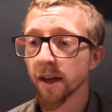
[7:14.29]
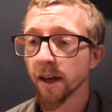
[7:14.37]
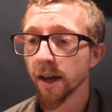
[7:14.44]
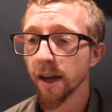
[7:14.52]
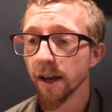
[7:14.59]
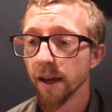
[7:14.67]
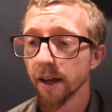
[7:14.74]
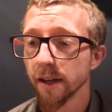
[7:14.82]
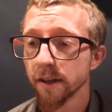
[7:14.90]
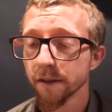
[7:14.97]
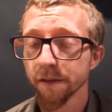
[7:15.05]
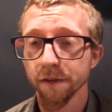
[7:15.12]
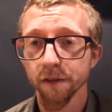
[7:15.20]

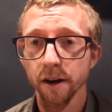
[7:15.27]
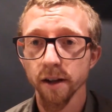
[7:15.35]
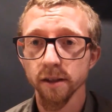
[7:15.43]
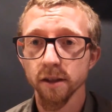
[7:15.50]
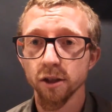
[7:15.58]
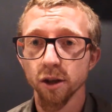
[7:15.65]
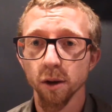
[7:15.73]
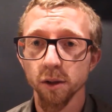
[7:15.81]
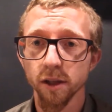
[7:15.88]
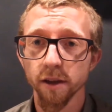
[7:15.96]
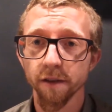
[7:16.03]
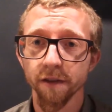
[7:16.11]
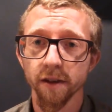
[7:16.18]
And Franz
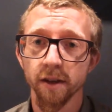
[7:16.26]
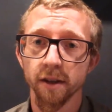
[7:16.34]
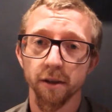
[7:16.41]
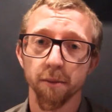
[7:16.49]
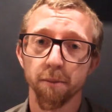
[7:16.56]
Josef is